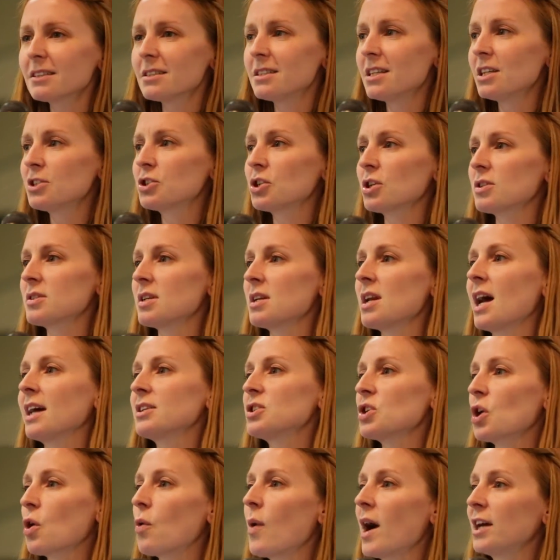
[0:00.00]
to teachers and
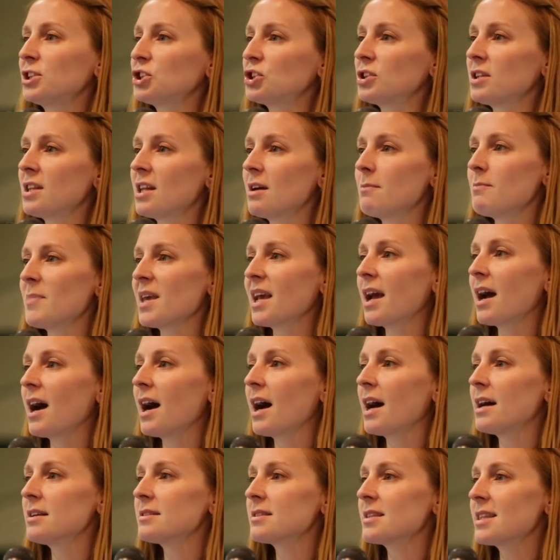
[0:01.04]
not to question them
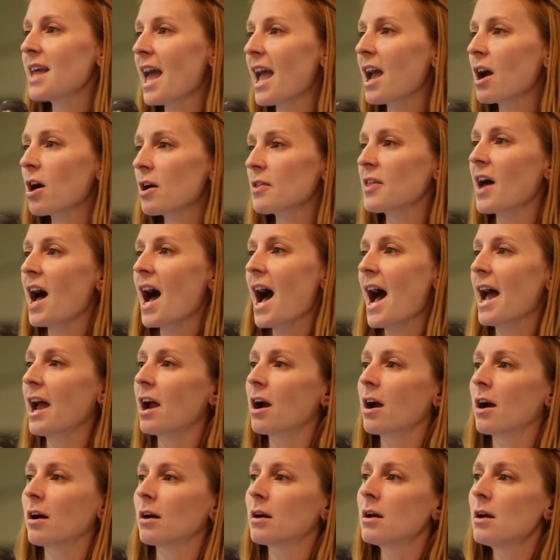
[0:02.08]
because they are the
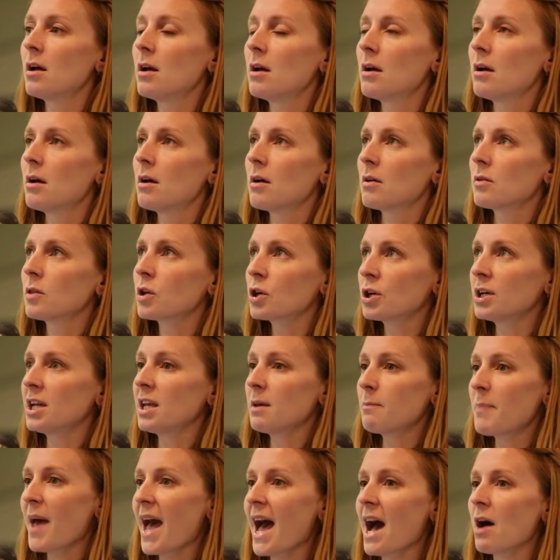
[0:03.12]
higher
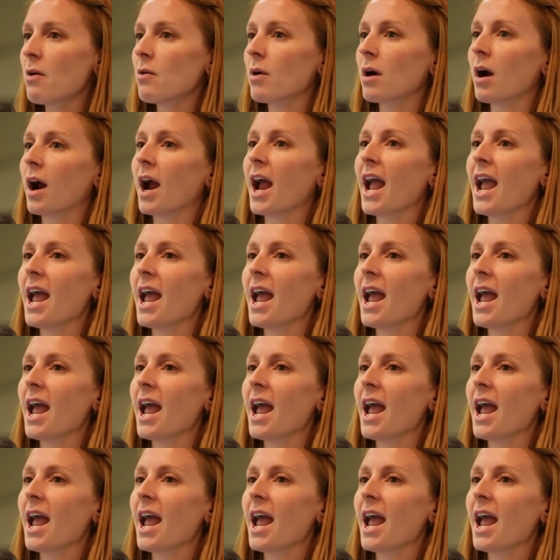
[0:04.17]
learning power.